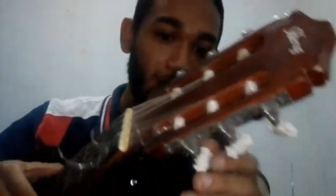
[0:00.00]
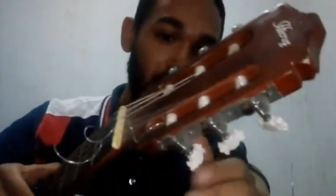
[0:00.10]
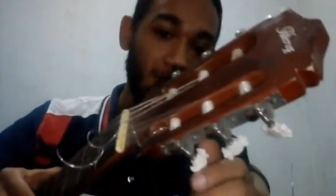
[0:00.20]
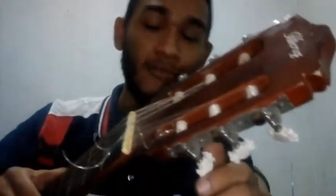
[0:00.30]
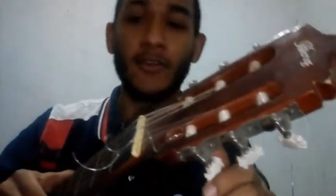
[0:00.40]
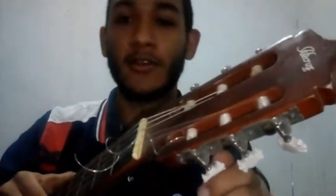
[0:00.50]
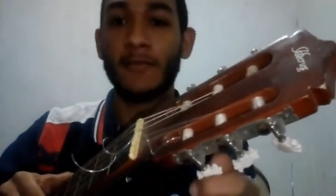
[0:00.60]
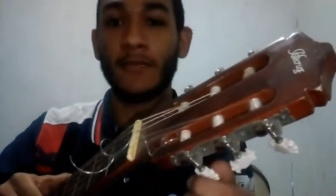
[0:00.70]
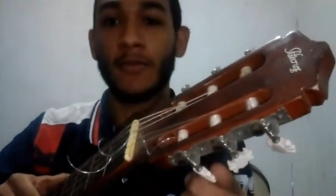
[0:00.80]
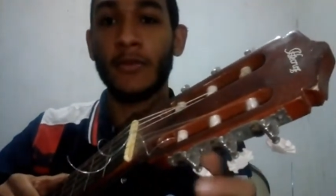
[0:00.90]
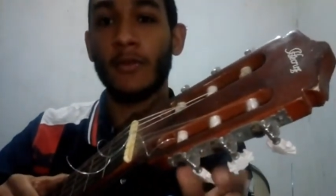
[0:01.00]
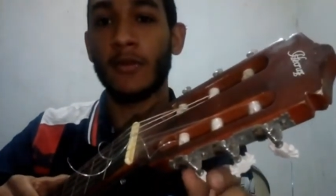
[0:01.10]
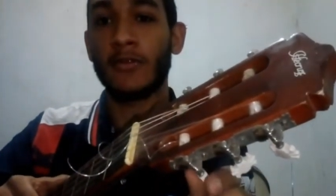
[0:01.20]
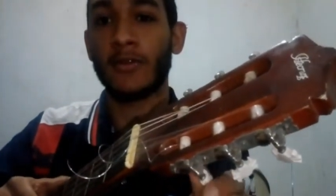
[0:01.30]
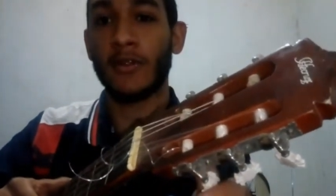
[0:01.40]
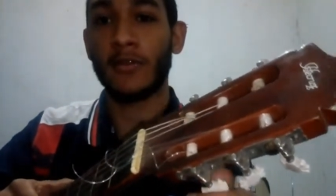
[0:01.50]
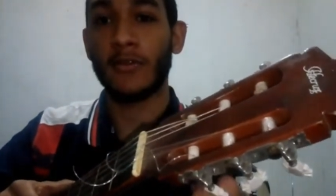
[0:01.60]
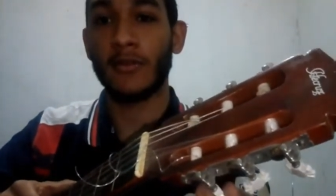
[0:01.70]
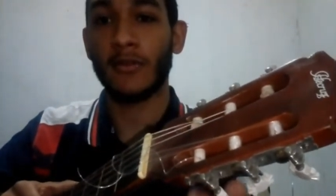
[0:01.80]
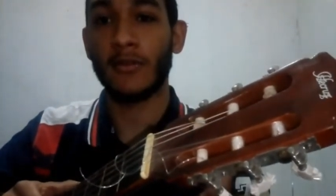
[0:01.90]
that's there, you'll start
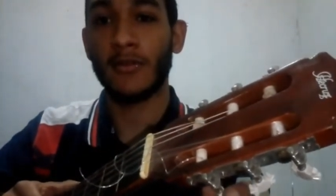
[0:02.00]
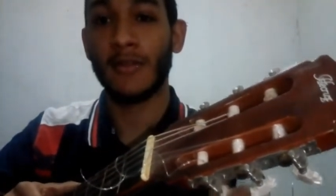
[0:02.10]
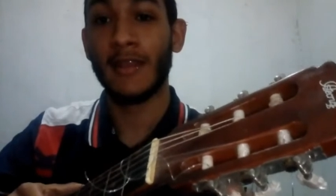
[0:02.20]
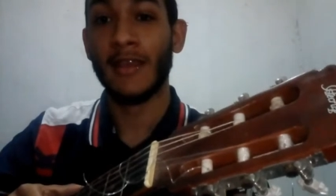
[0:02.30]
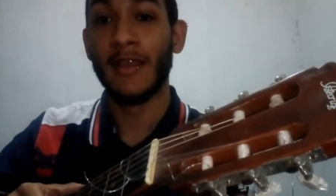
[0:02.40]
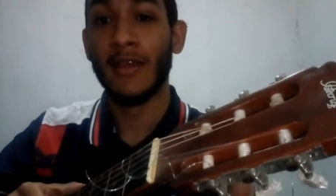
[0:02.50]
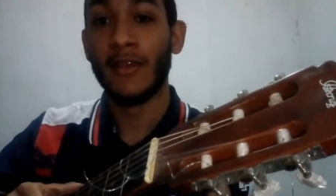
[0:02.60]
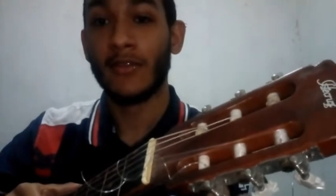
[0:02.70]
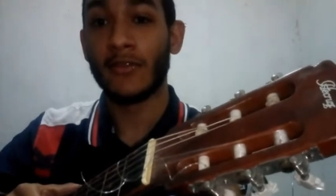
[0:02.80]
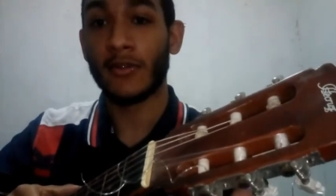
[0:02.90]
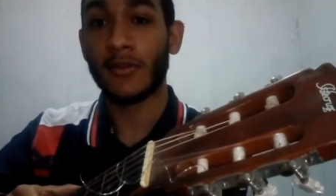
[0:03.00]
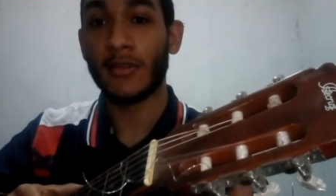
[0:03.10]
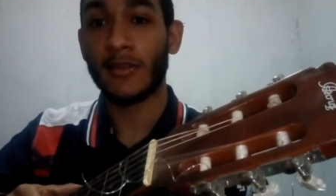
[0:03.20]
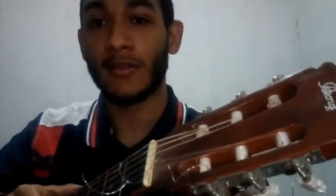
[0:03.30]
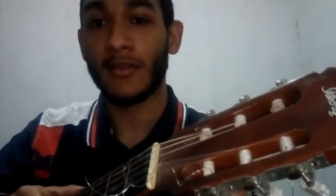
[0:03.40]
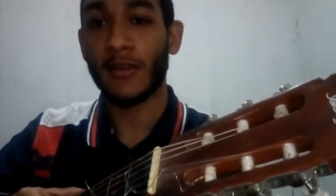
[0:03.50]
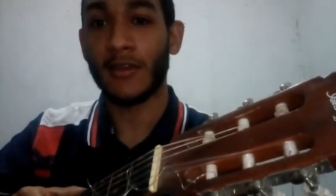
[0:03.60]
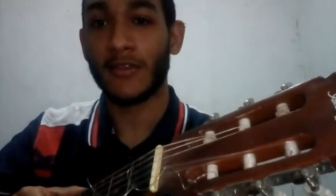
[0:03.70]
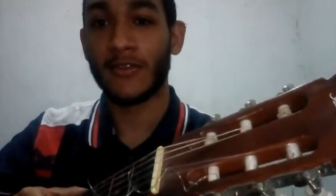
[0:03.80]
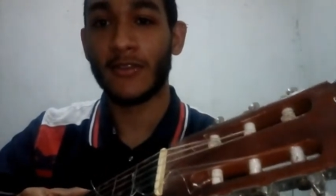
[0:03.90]
turning
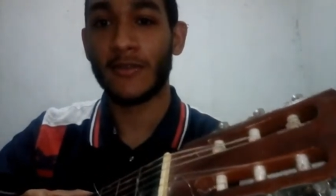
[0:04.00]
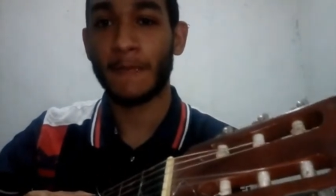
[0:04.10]
this,